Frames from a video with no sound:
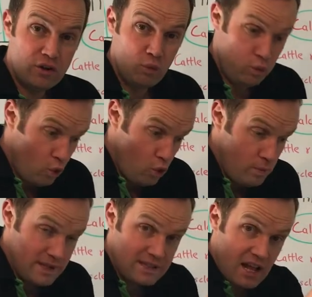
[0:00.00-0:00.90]
the womb
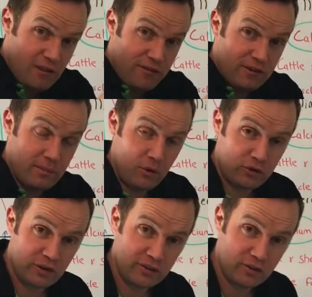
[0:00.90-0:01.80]
itself is a
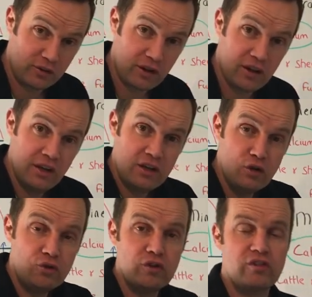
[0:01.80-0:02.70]
muscle. So to
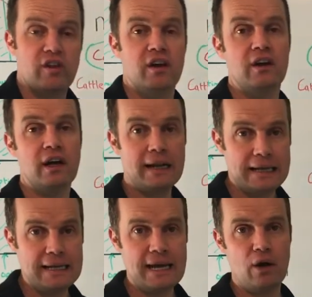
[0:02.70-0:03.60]
uterus to
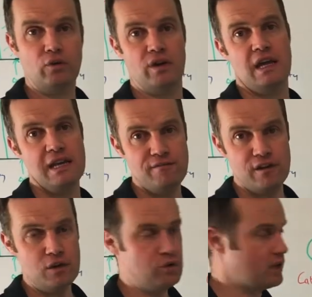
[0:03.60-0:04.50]
clean out and
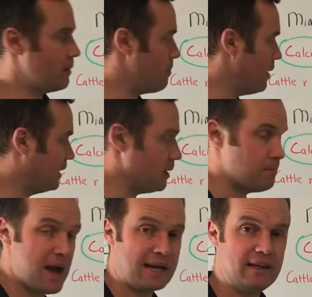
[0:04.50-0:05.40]
involute, get
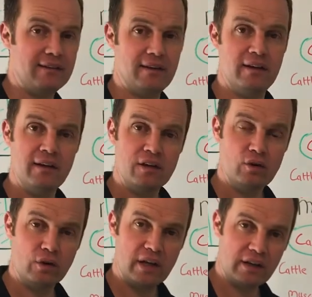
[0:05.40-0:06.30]
back into, you know,
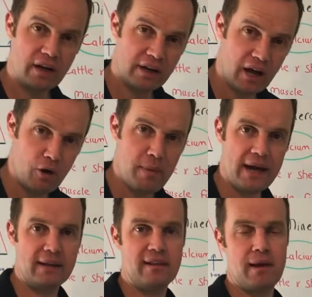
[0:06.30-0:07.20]
get a cow back
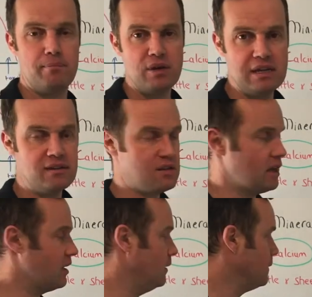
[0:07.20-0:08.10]
into that breeding
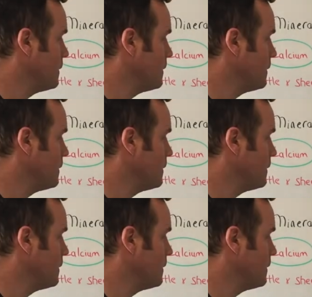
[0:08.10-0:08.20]
cycle,